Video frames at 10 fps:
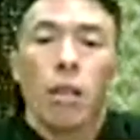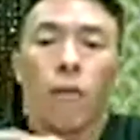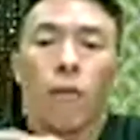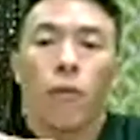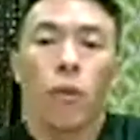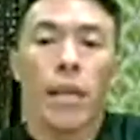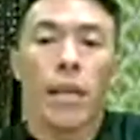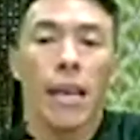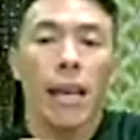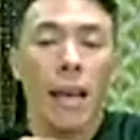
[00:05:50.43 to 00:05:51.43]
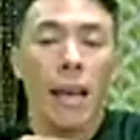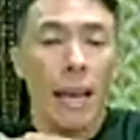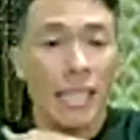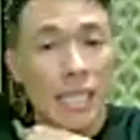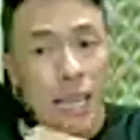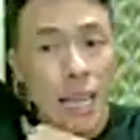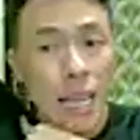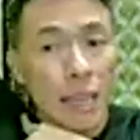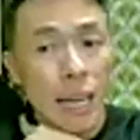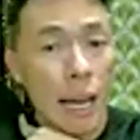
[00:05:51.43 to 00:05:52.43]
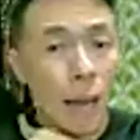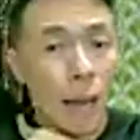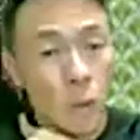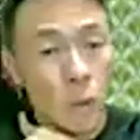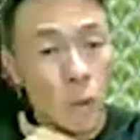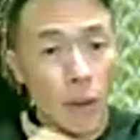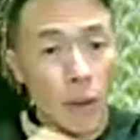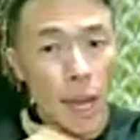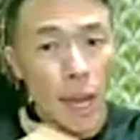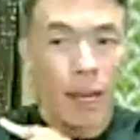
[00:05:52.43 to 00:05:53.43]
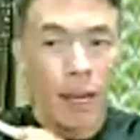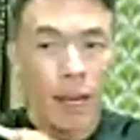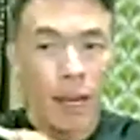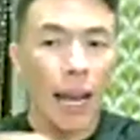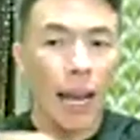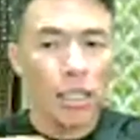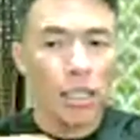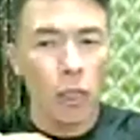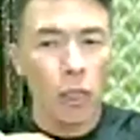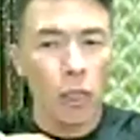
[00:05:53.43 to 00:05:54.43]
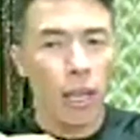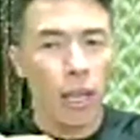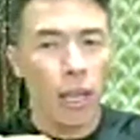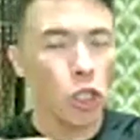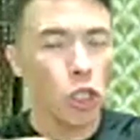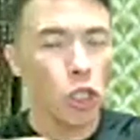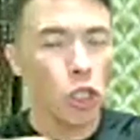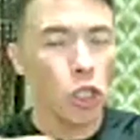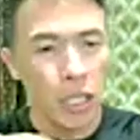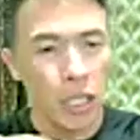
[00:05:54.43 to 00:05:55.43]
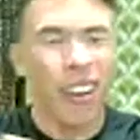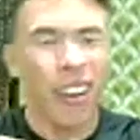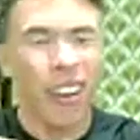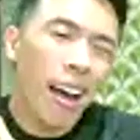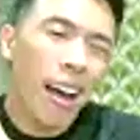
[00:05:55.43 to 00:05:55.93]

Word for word: So instead of fully extending the arms overhead, they are actually doing a short range.